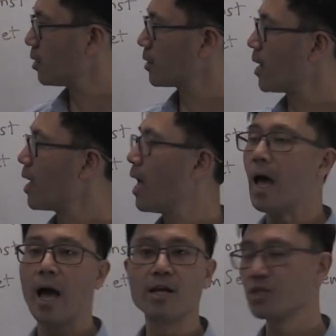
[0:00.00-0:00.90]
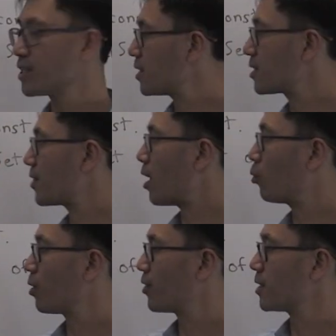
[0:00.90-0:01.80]
okay? And you tensor
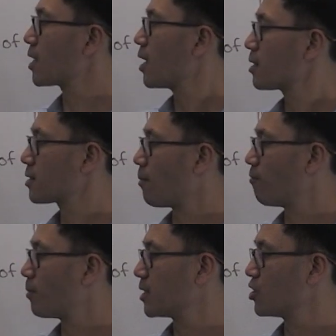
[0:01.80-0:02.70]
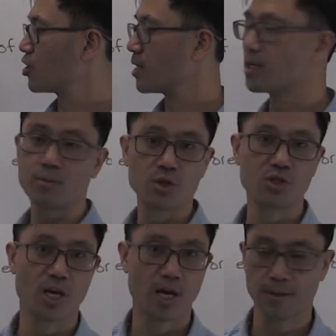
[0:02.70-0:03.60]
that with this sum of beta j
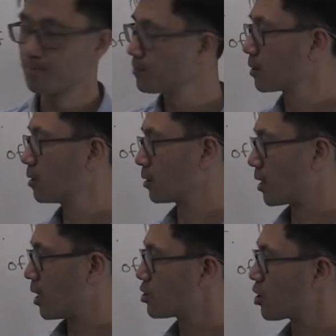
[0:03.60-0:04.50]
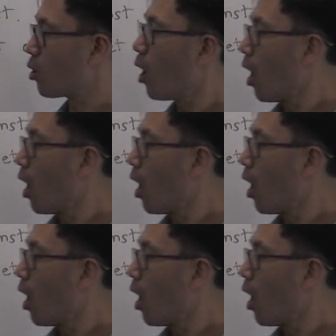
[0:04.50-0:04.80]
wj, okay? So